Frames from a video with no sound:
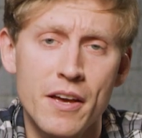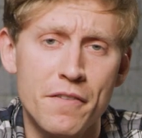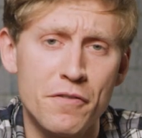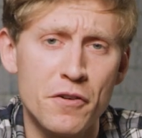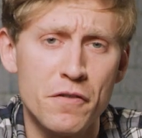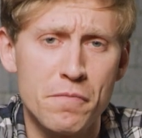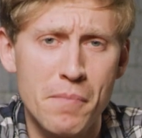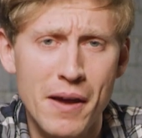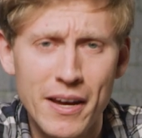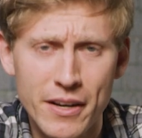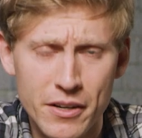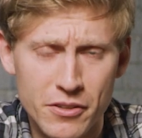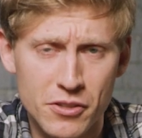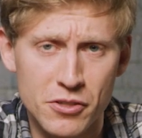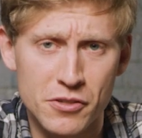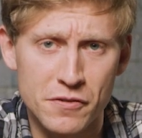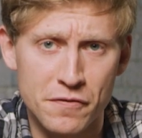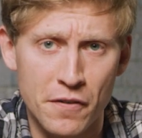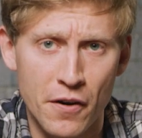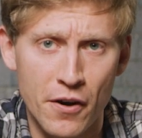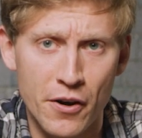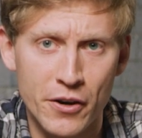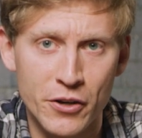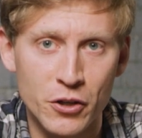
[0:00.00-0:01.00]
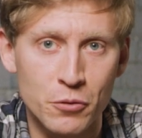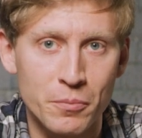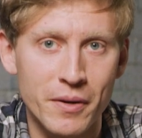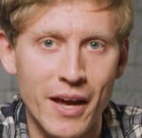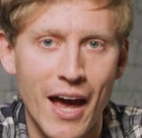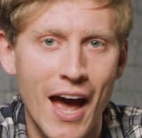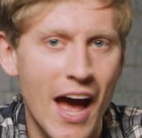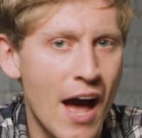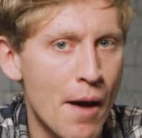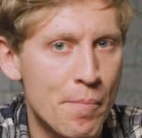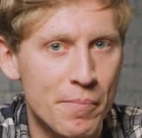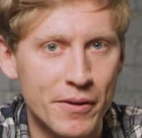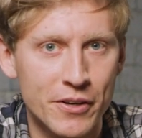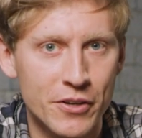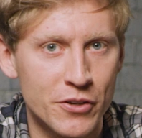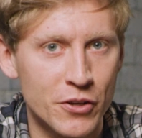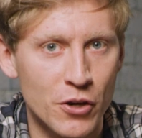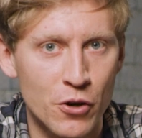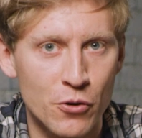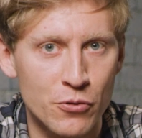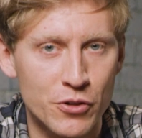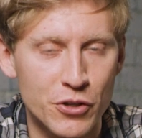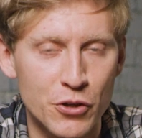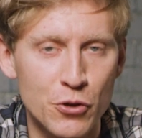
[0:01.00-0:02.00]
if you've made it this far, you'll be happy to
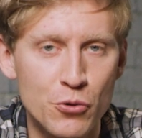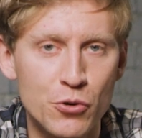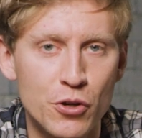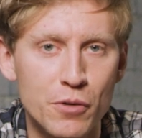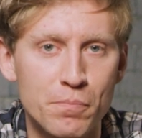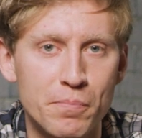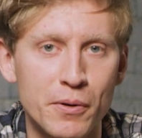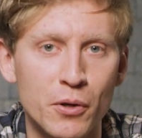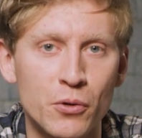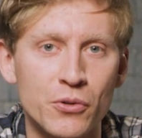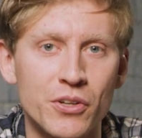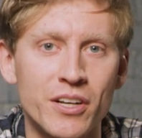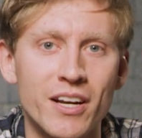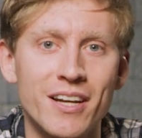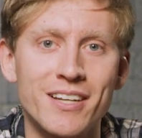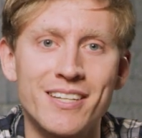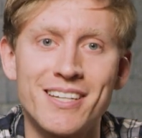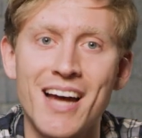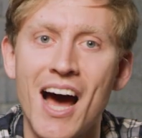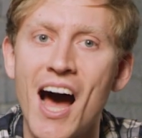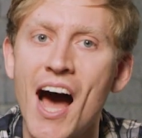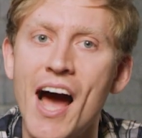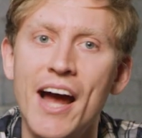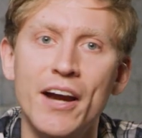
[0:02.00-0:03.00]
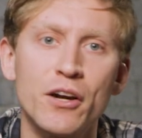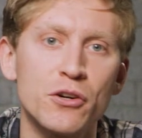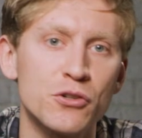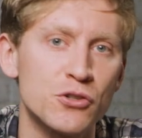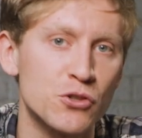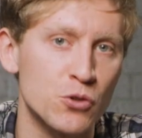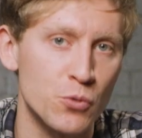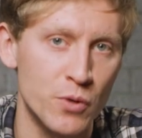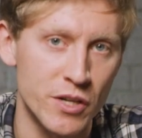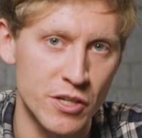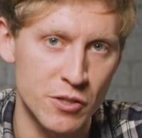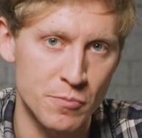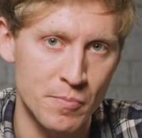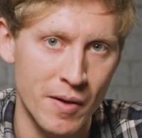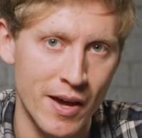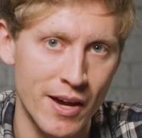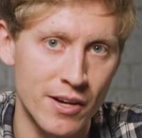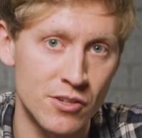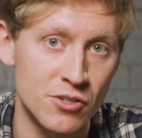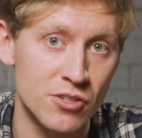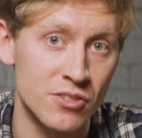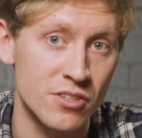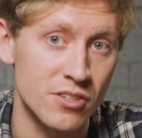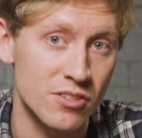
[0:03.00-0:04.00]
know that you could build an entire squeeze
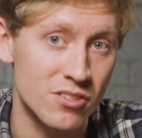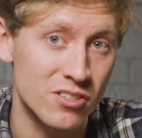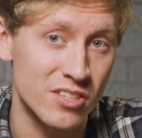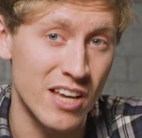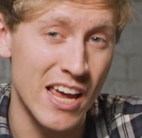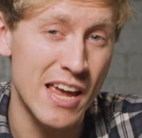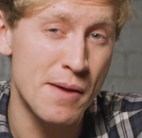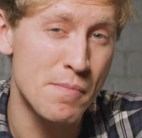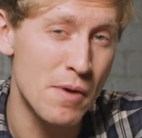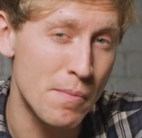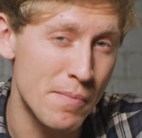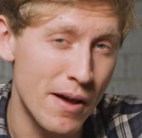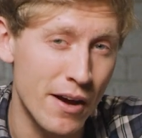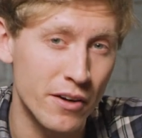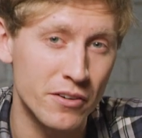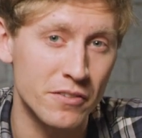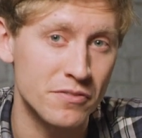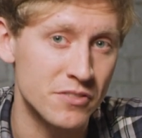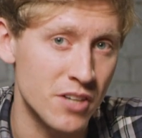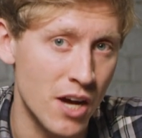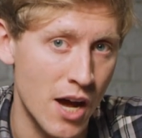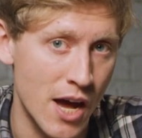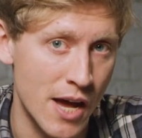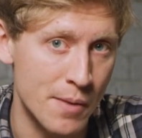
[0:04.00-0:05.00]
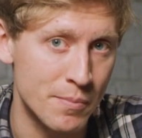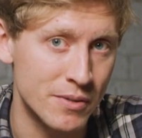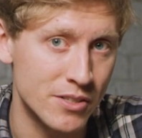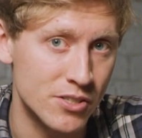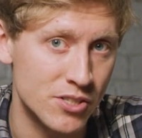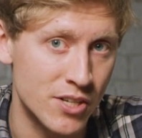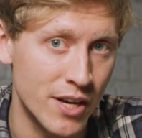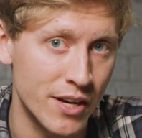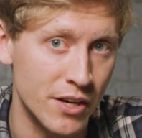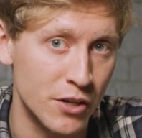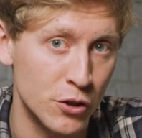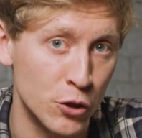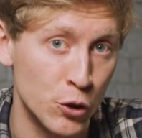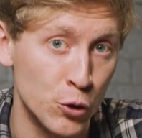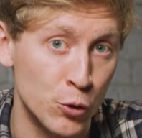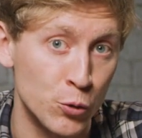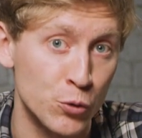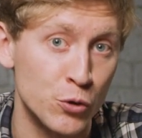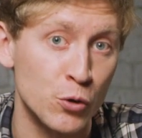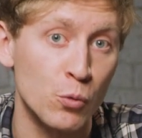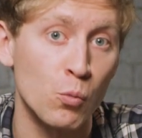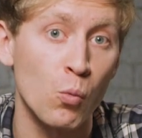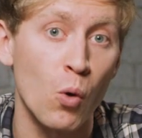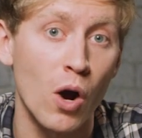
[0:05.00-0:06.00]
page in the same amount of time it's taken
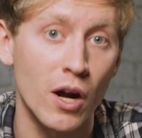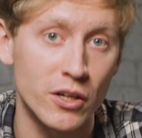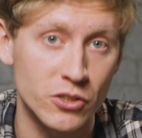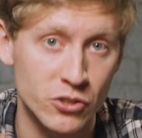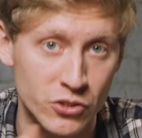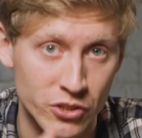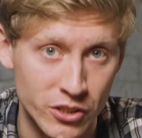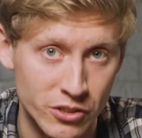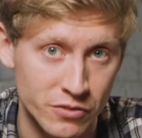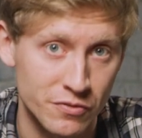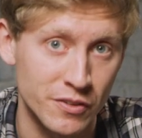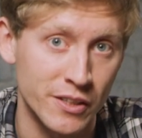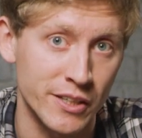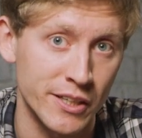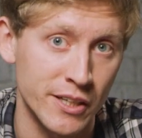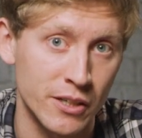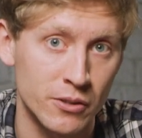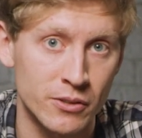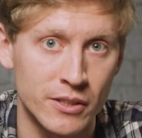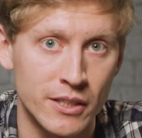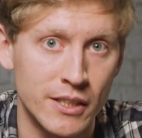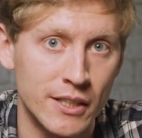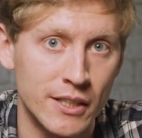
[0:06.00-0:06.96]
you to watch this video.